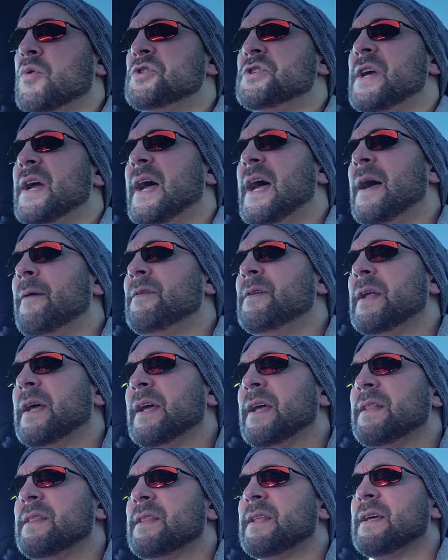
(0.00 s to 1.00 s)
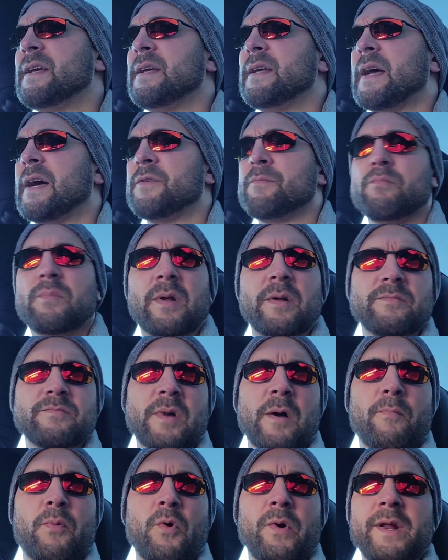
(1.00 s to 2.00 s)
Porsche app. I hit the, I'll,
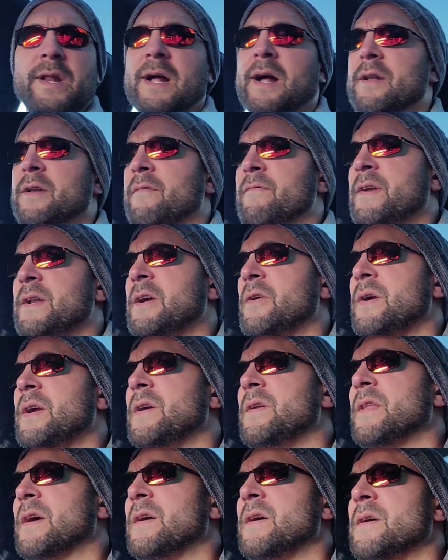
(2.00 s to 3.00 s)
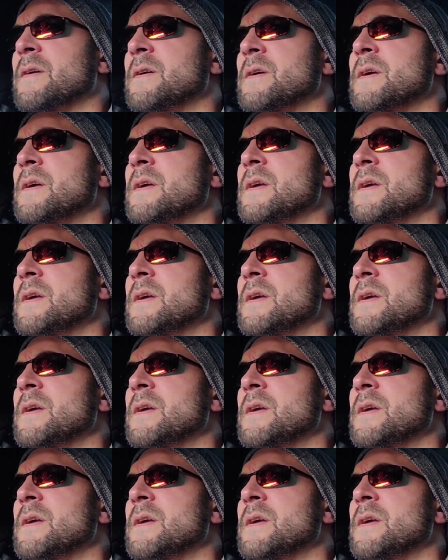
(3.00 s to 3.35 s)
I'll point it out in the video here, the